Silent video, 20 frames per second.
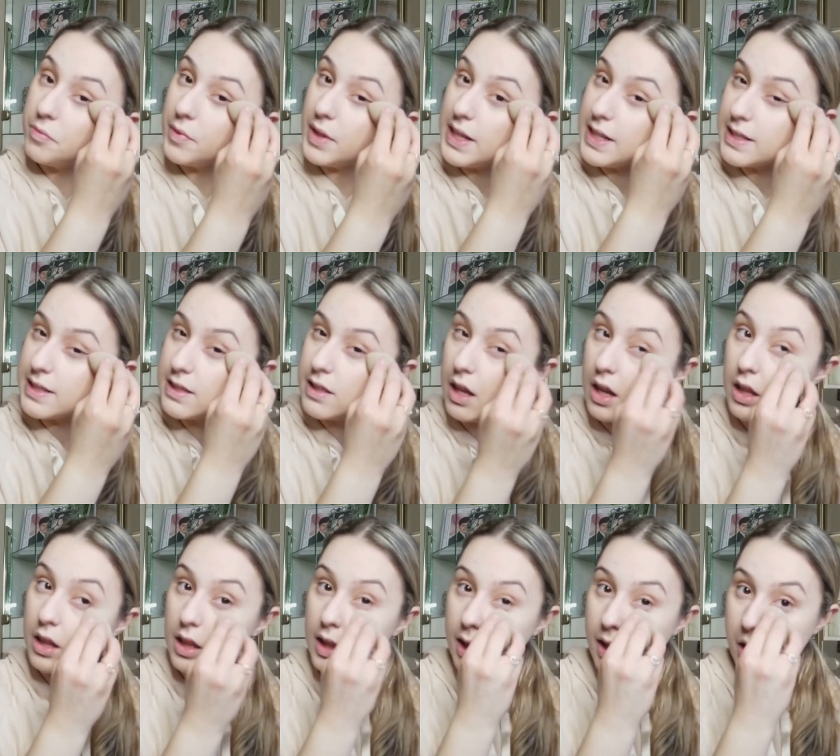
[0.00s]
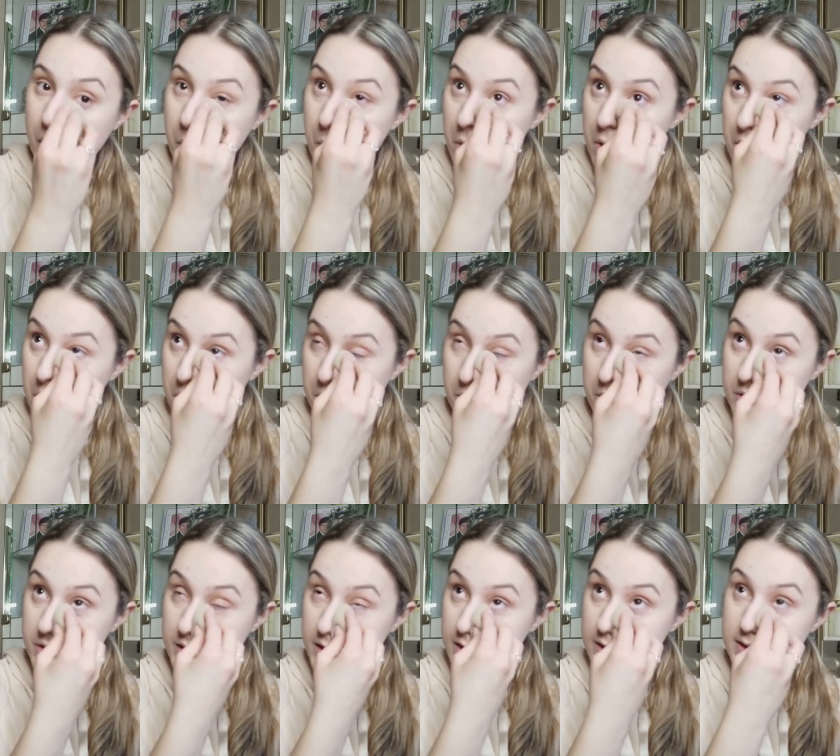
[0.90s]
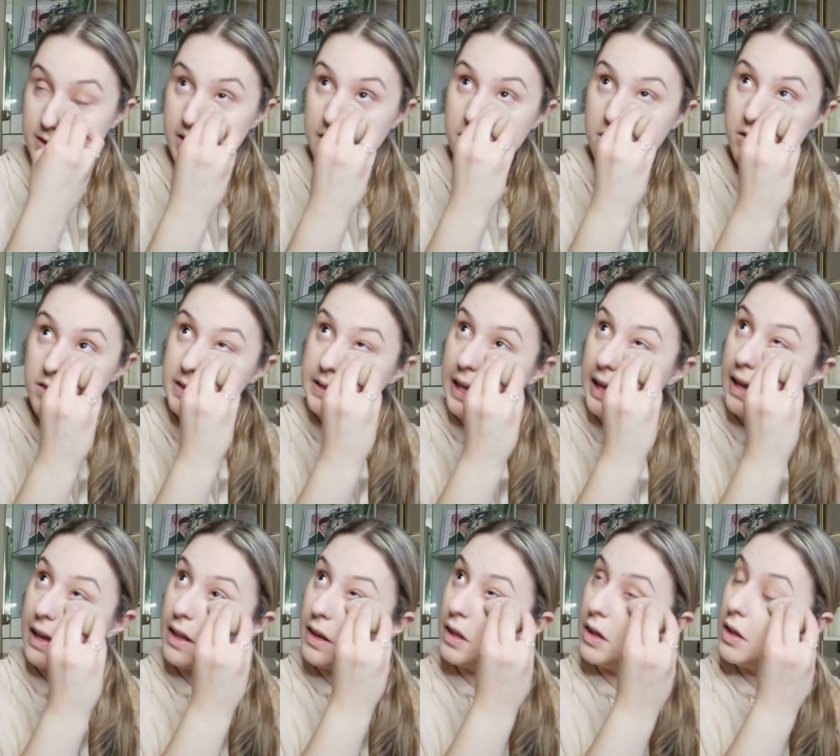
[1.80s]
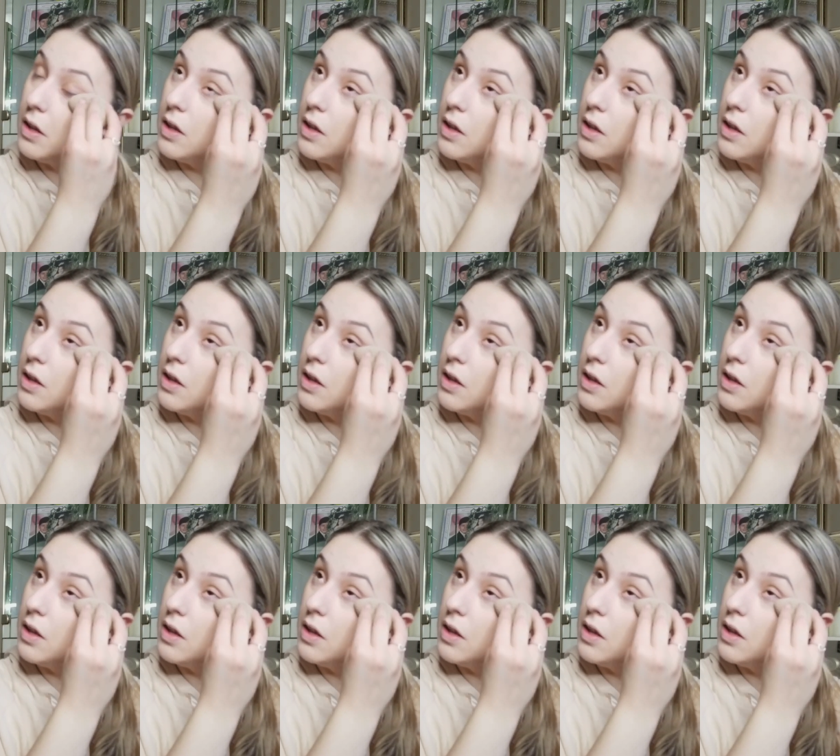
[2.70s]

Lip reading: It's not like one of those concealers that